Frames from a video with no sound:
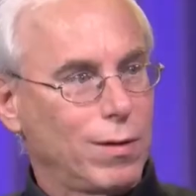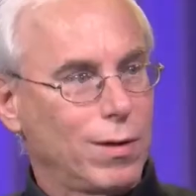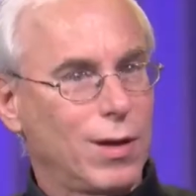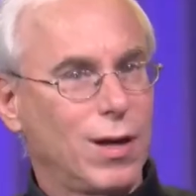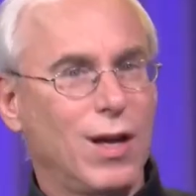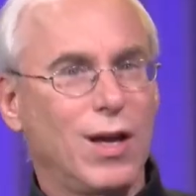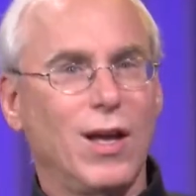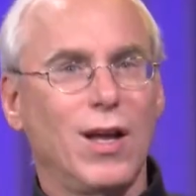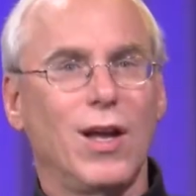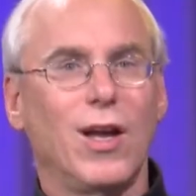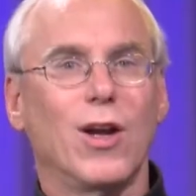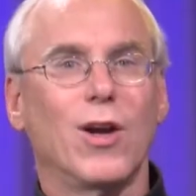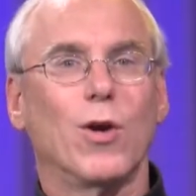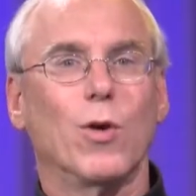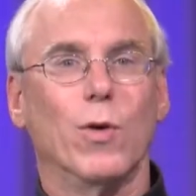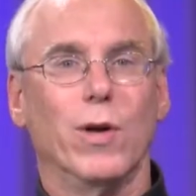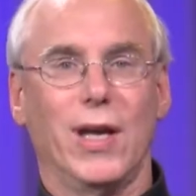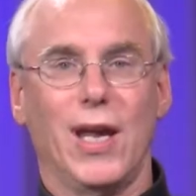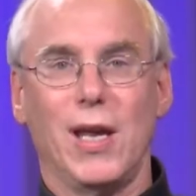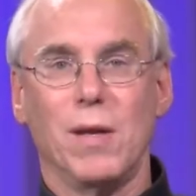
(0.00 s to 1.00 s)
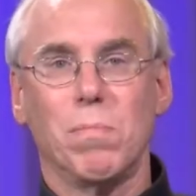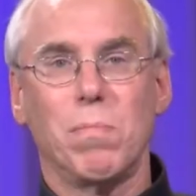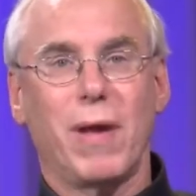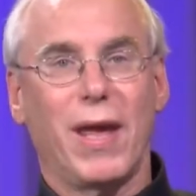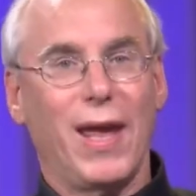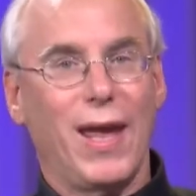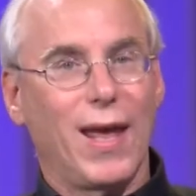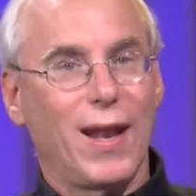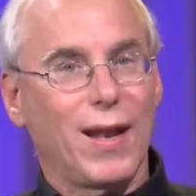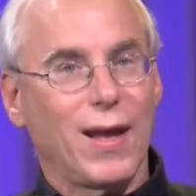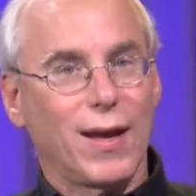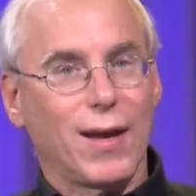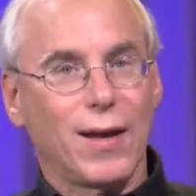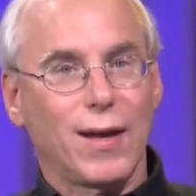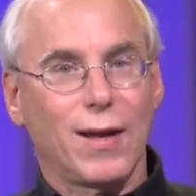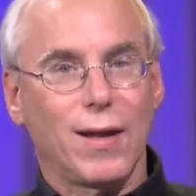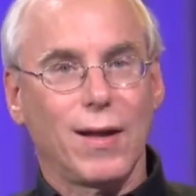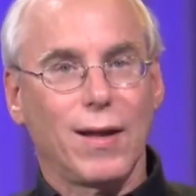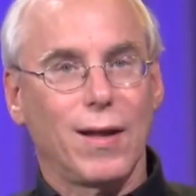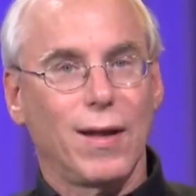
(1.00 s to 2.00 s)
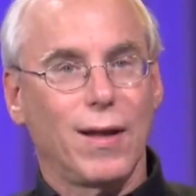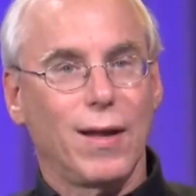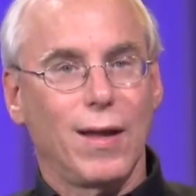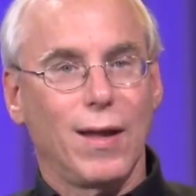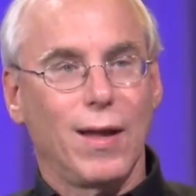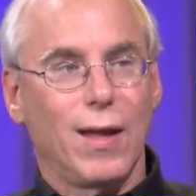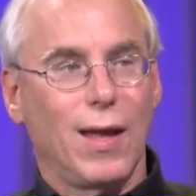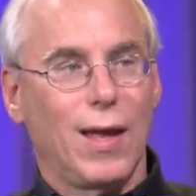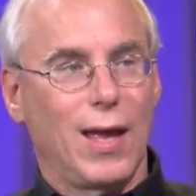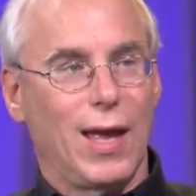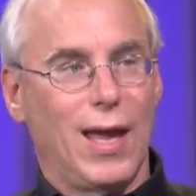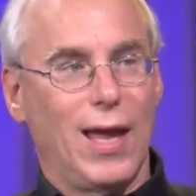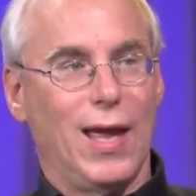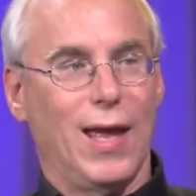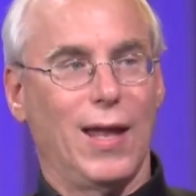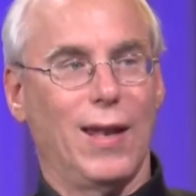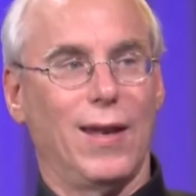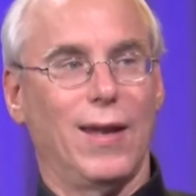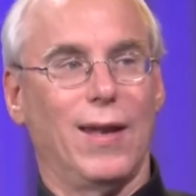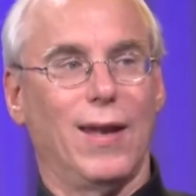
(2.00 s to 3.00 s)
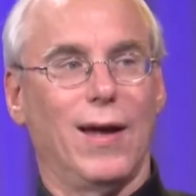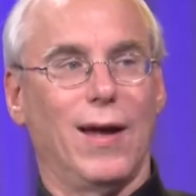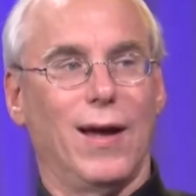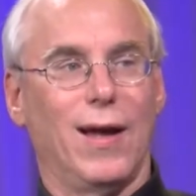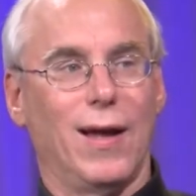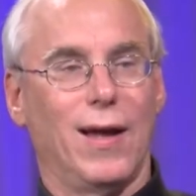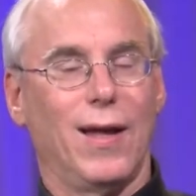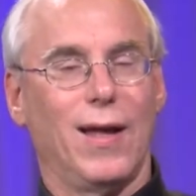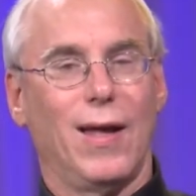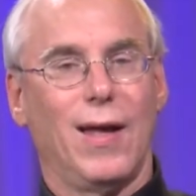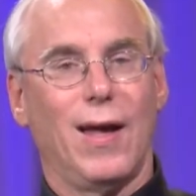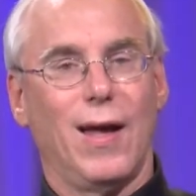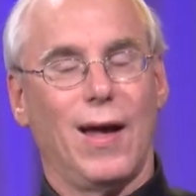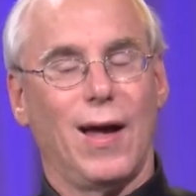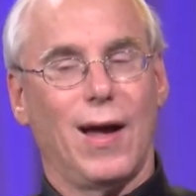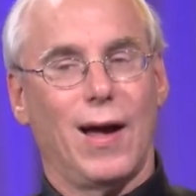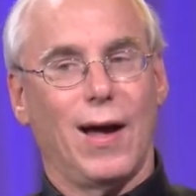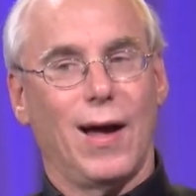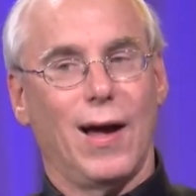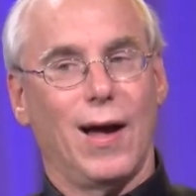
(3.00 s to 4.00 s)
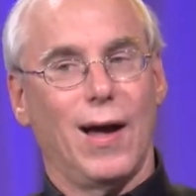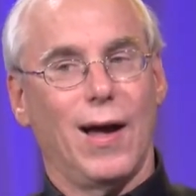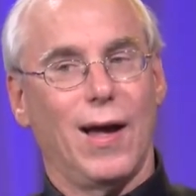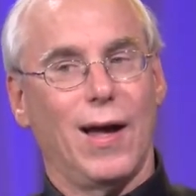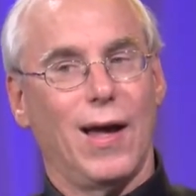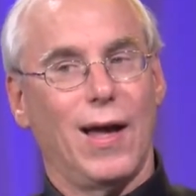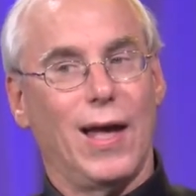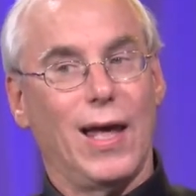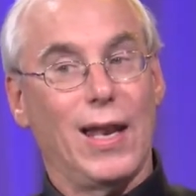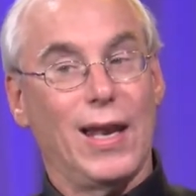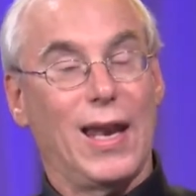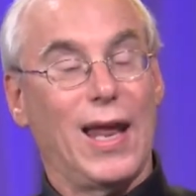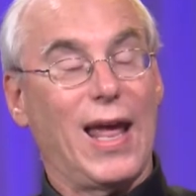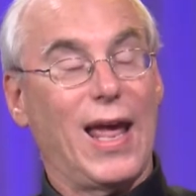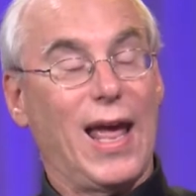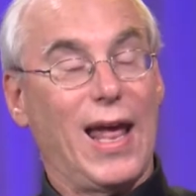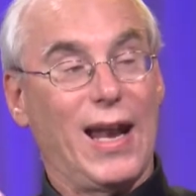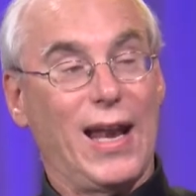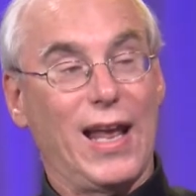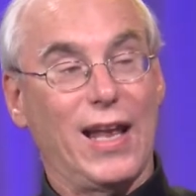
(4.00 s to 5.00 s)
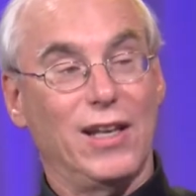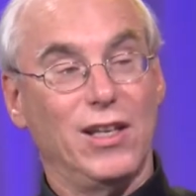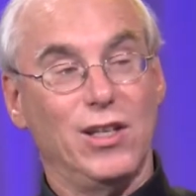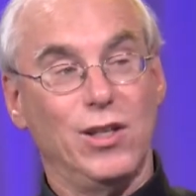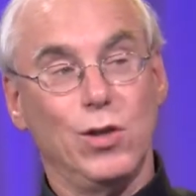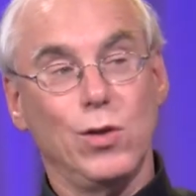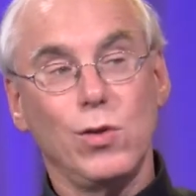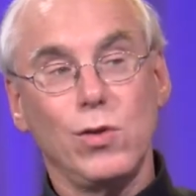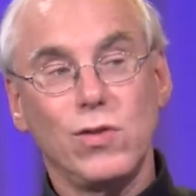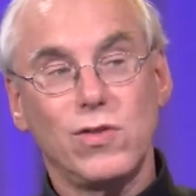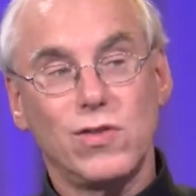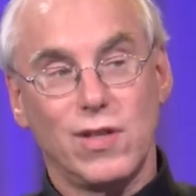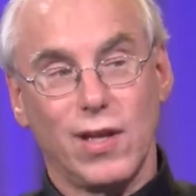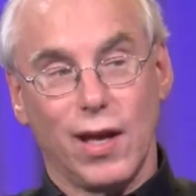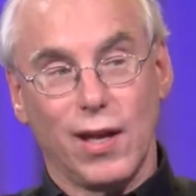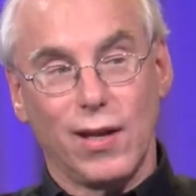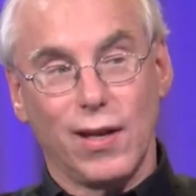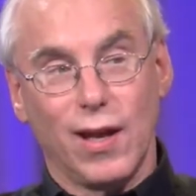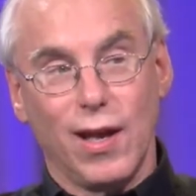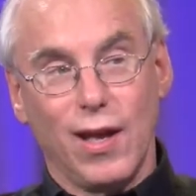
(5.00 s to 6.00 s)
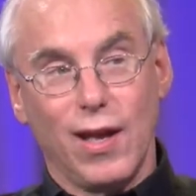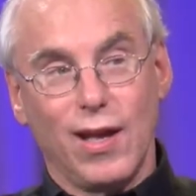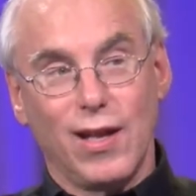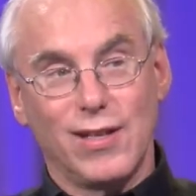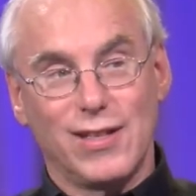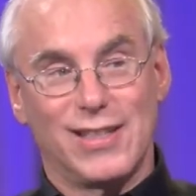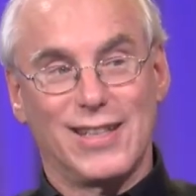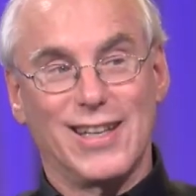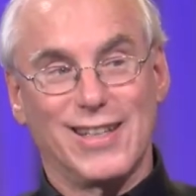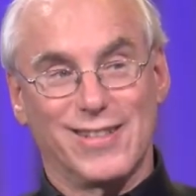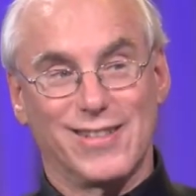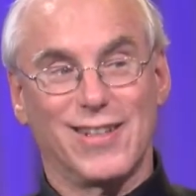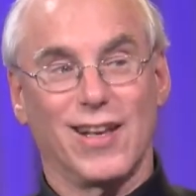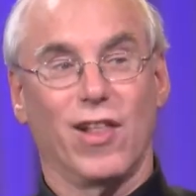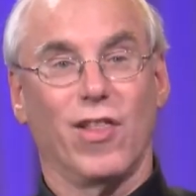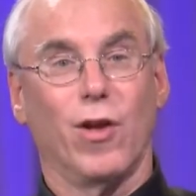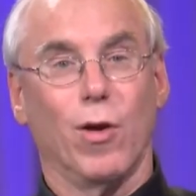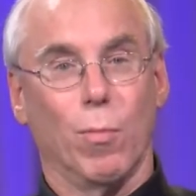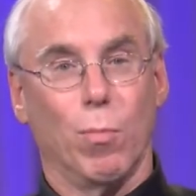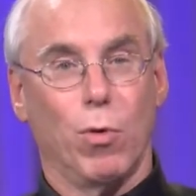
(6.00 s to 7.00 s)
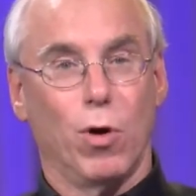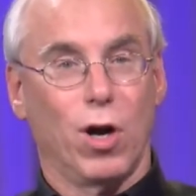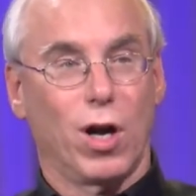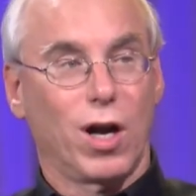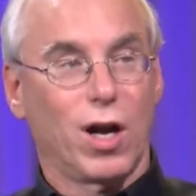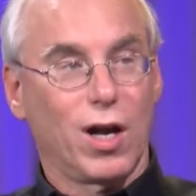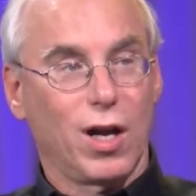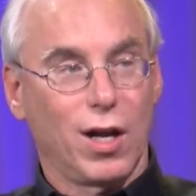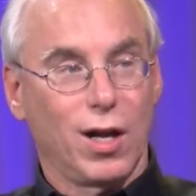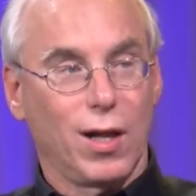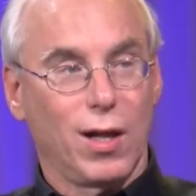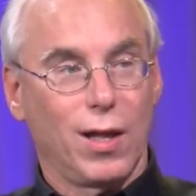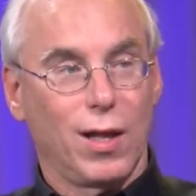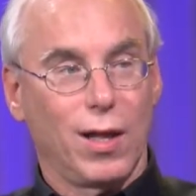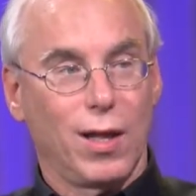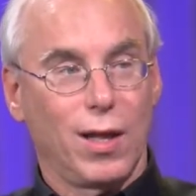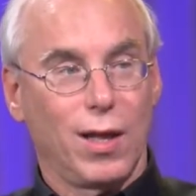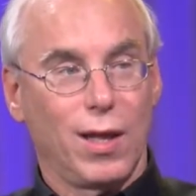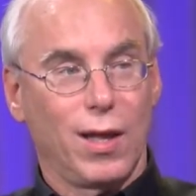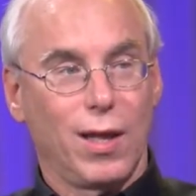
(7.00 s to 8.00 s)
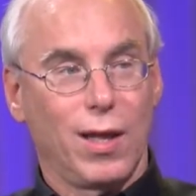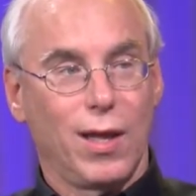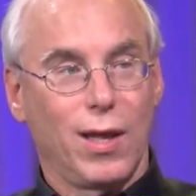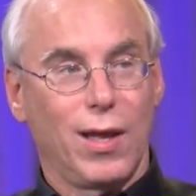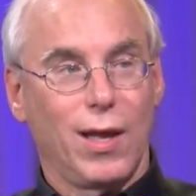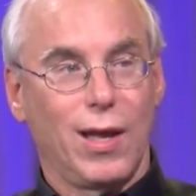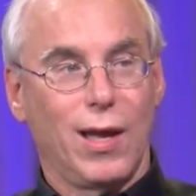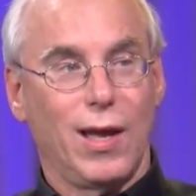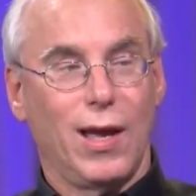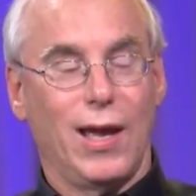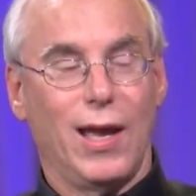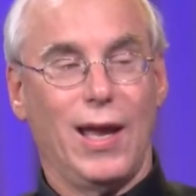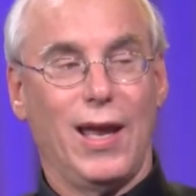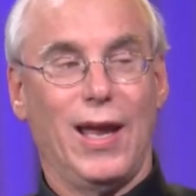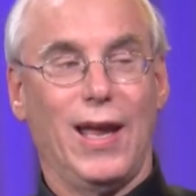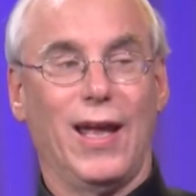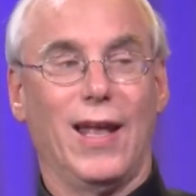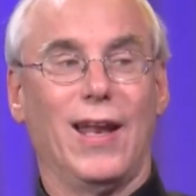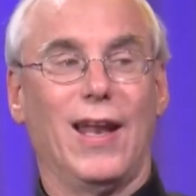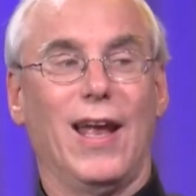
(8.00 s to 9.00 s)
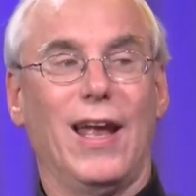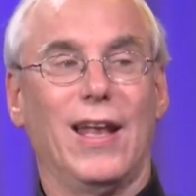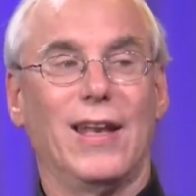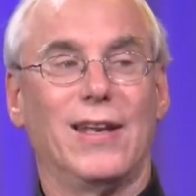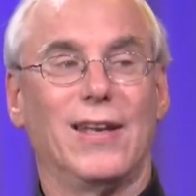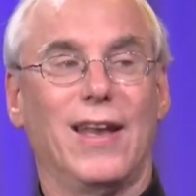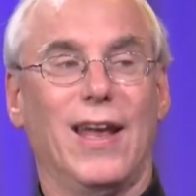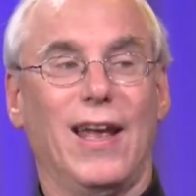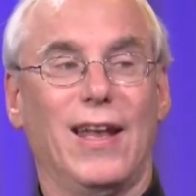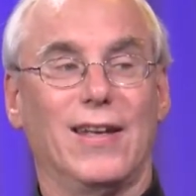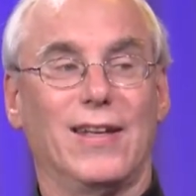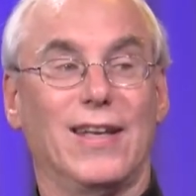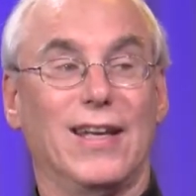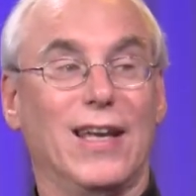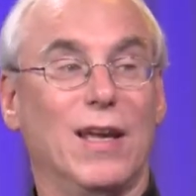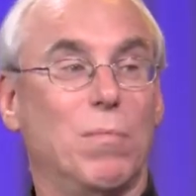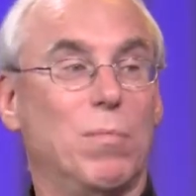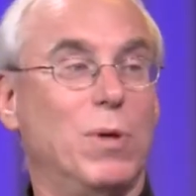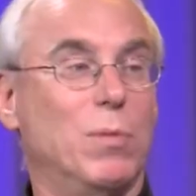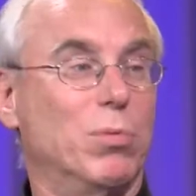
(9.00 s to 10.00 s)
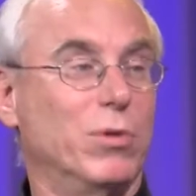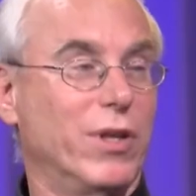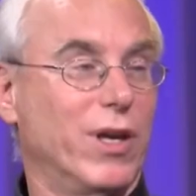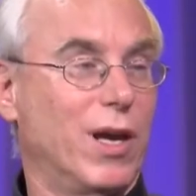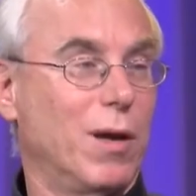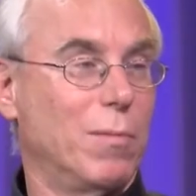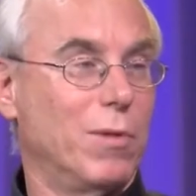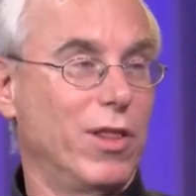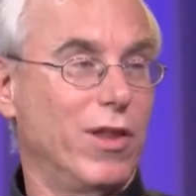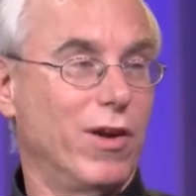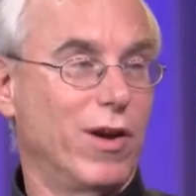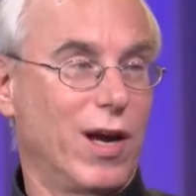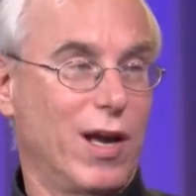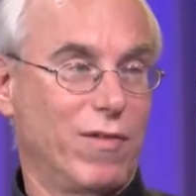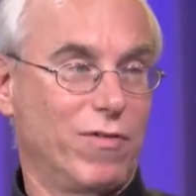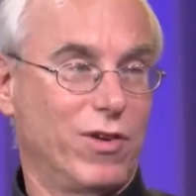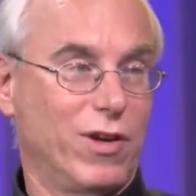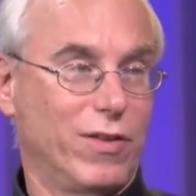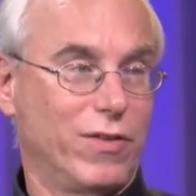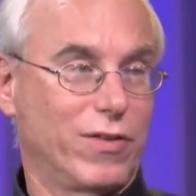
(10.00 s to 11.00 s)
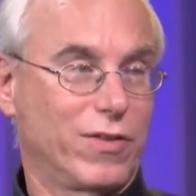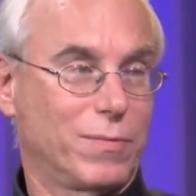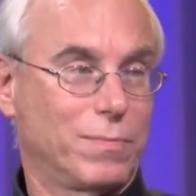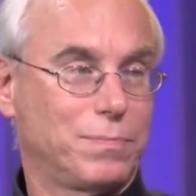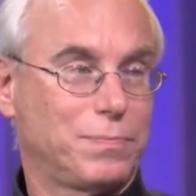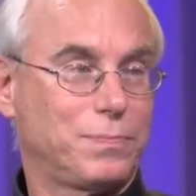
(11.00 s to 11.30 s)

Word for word: yeah. create panic, and uh, uh, and, and had used it to sell their book and, and, and to get people to come to their conference.